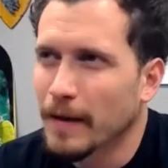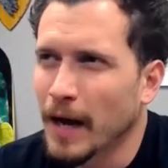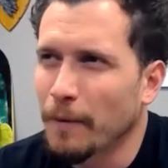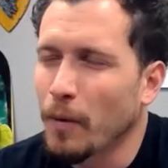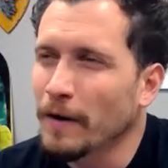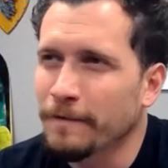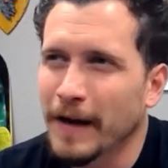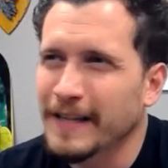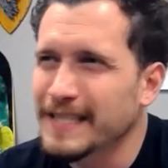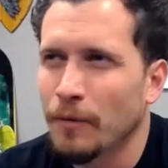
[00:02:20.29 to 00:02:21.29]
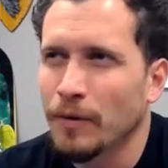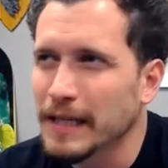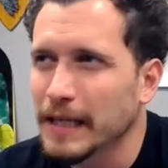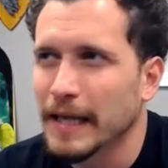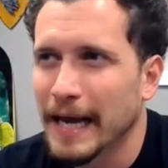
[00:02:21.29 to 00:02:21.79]
I want to
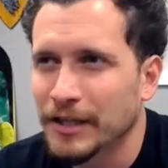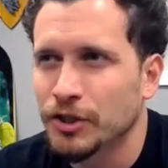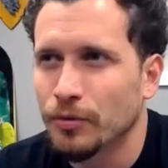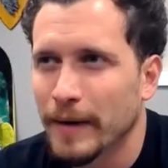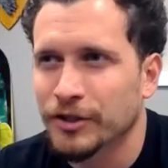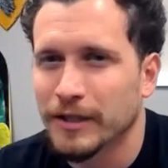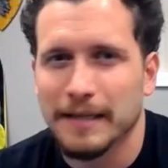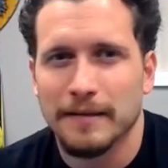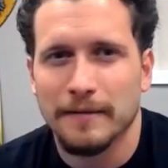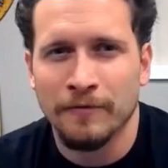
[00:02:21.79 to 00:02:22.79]
say last year we actually got